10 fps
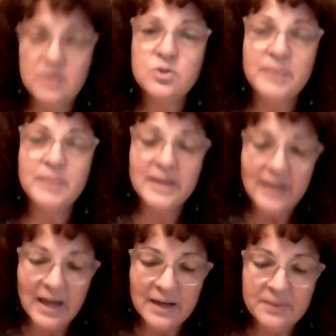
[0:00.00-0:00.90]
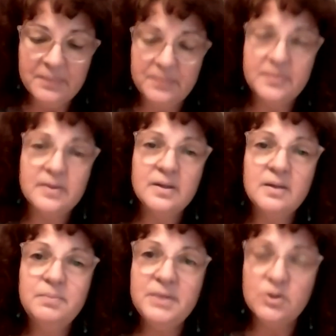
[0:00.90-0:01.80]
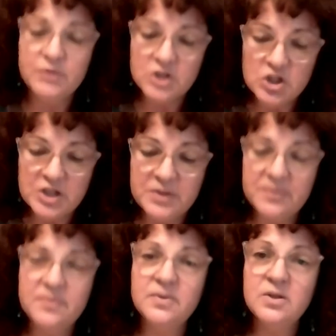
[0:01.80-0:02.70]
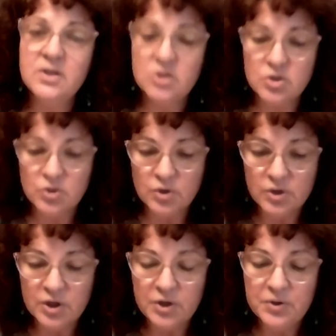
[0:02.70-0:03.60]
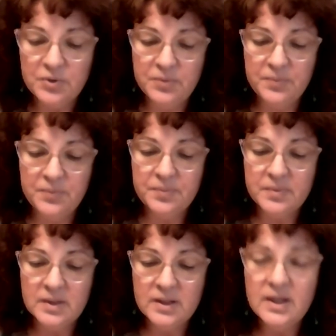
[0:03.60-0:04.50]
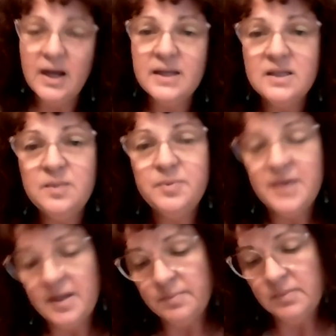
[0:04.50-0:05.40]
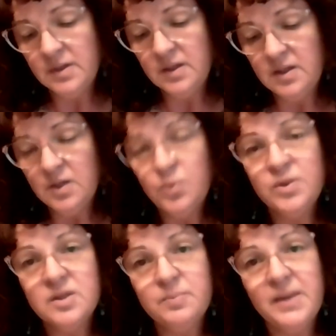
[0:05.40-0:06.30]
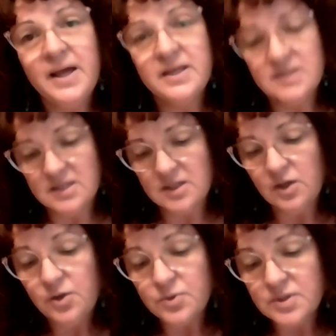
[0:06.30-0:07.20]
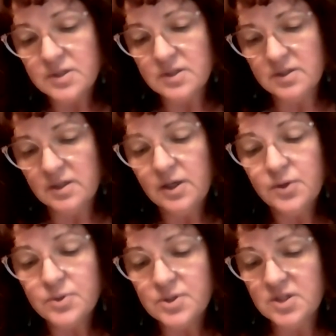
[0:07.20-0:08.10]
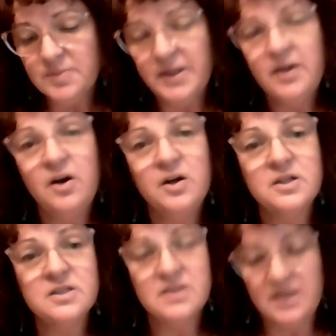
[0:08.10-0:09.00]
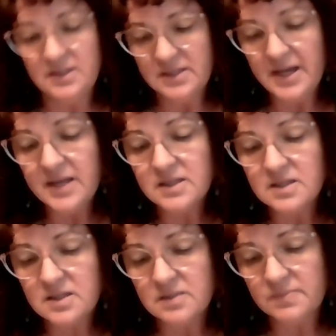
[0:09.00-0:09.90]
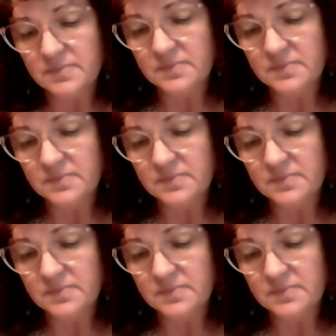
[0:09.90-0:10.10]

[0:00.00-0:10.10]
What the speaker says: Somekela, Binovice, Sokoko. I keep them with the plants close, close to my heart and dance.